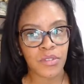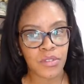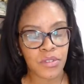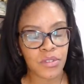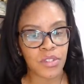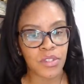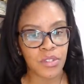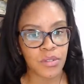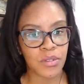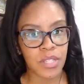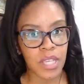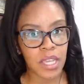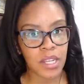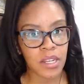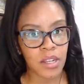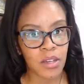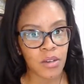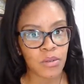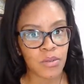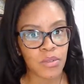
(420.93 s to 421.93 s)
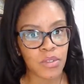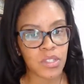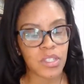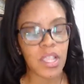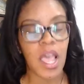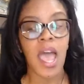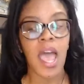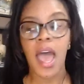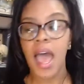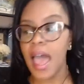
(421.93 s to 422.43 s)
Do you take notes?
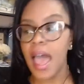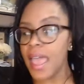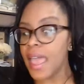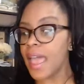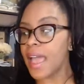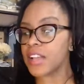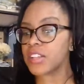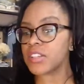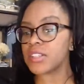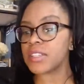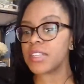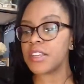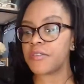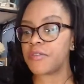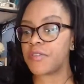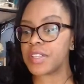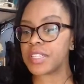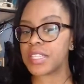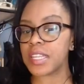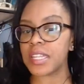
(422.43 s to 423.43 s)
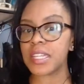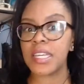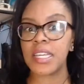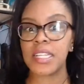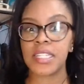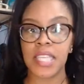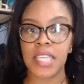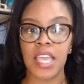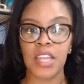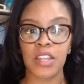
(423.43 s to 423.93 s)
I actually
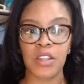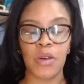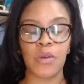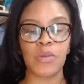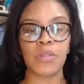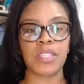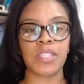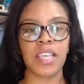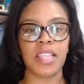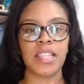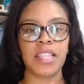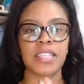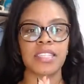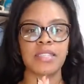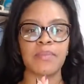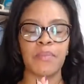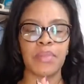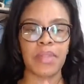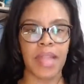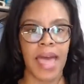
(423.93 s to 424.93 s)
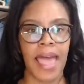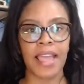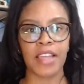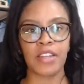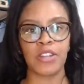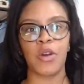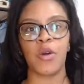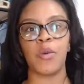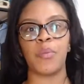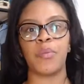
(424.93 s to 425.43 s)
physically take notes in this black
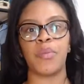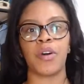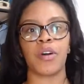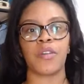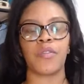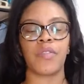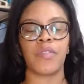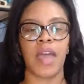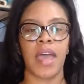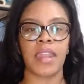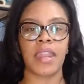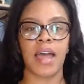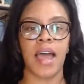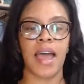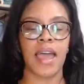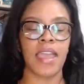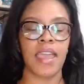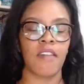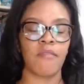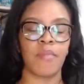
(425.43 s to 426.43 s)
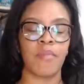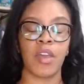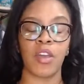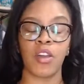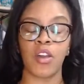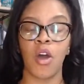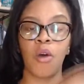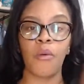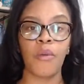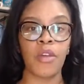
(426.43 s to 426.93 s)
notebook that I have been
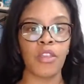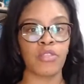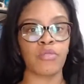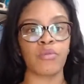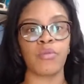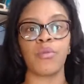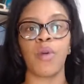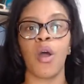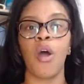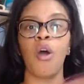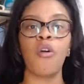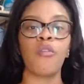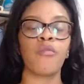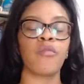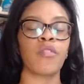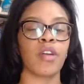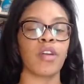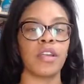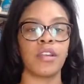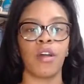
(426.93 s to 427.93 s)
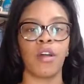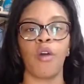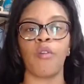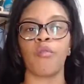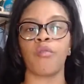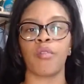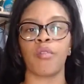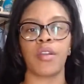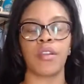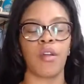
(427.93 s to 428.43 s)
going through over and
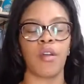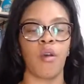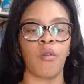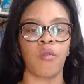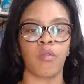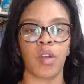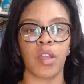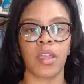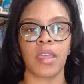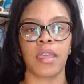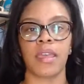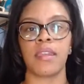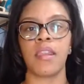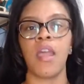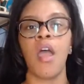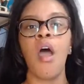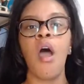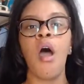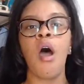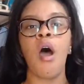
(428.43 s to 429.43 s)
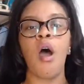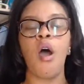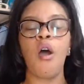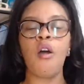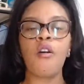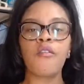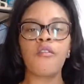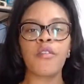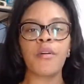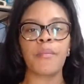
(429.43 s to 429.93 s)
over and over again.
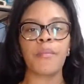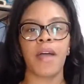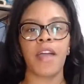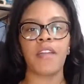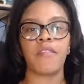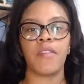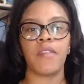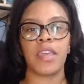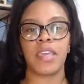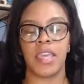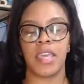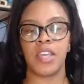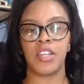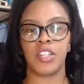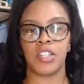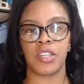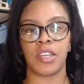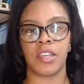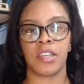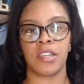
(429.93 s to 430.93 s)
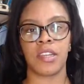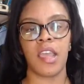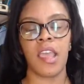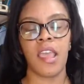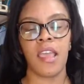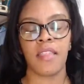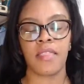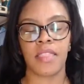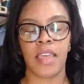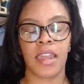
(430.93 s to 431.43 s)
Over my vacation
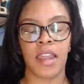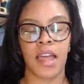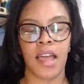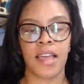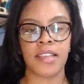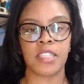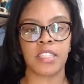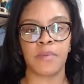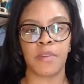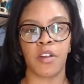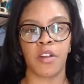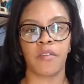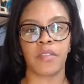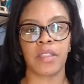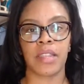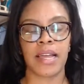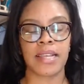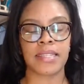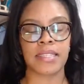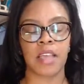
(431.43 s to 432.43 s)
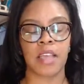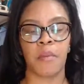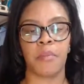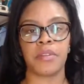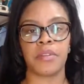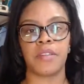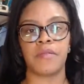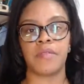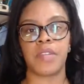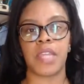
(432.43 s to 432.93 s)
that I spent over the last
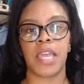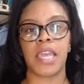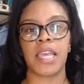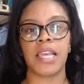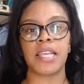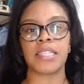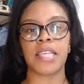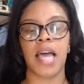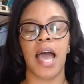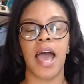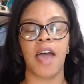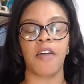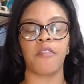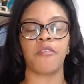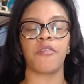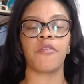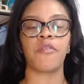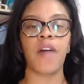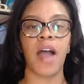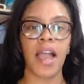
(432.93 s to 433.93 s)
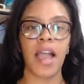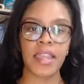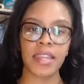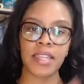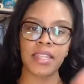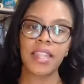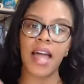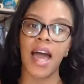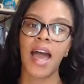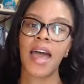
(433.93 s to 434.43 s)
couple of days, I
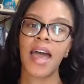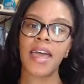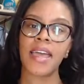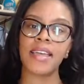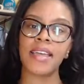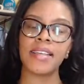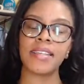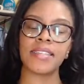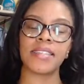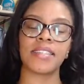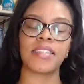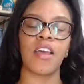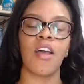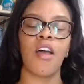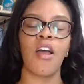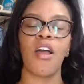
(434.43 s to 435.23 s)
finalized